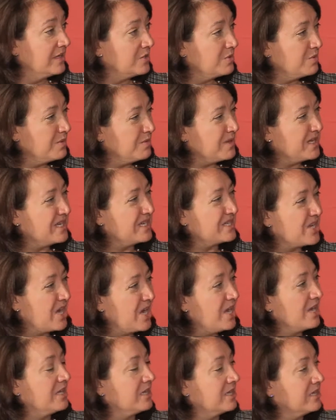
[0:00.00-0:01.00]
Do we want to
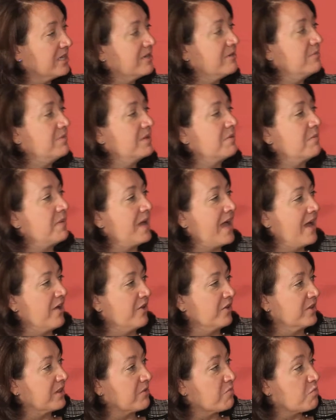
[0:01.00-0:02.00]
talk a little bit
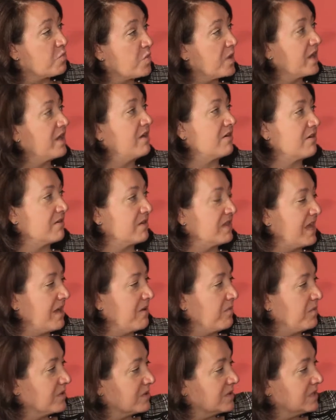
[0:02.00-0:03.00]
about the rigor
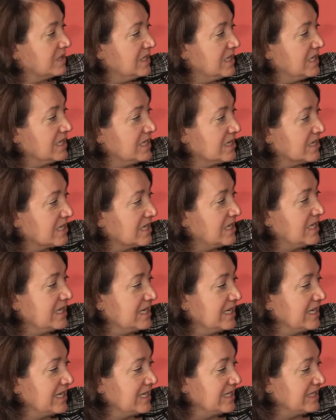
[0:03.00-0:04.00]
that we're seeing our
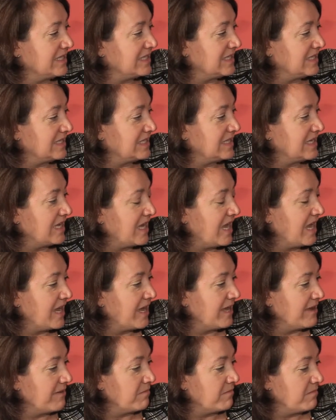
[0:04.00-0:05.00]
clients
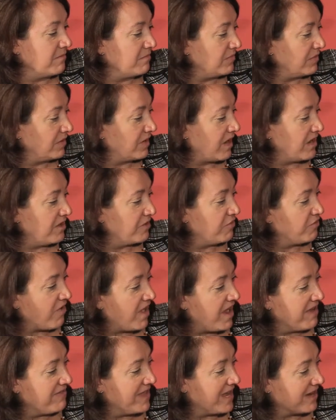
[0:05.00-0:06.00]
kind of
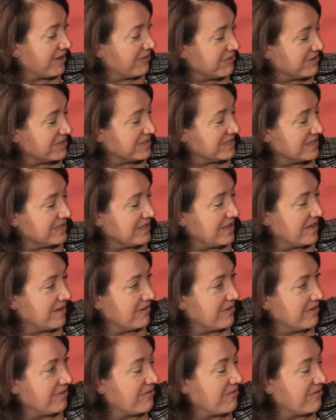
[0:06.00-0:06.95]
drive that, Chris, and then